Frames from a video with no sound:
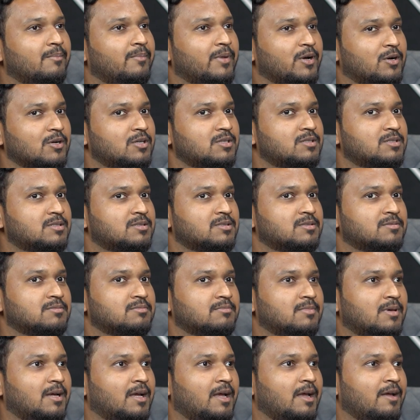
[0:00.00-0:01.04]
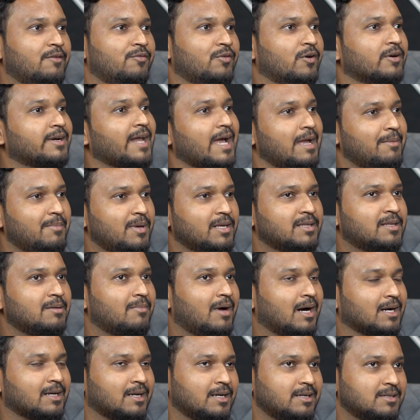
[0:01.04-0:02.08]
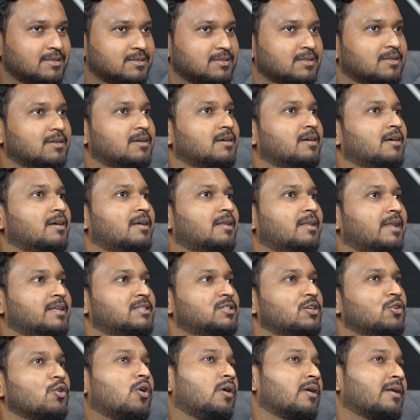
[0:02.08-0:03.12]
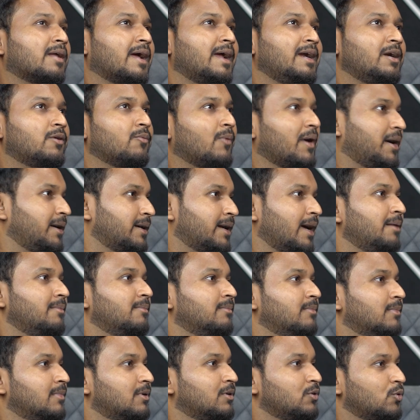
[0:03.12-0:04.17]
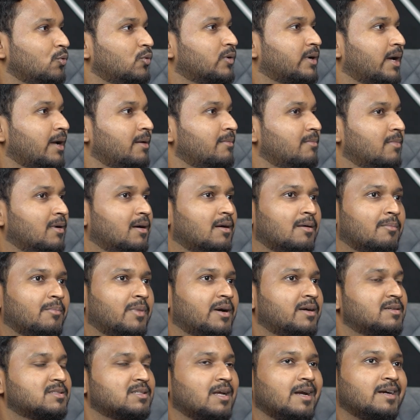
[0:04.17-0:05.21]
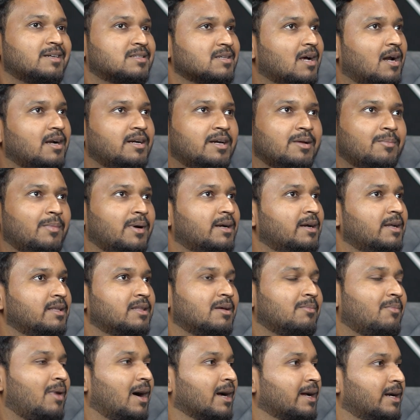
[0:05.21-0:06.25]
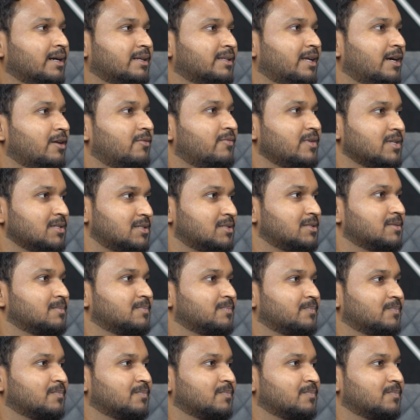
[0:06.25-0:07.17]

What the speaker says: Because if you're timing the market, let's say you're right one time, two time, but it's ultimately the market that wins.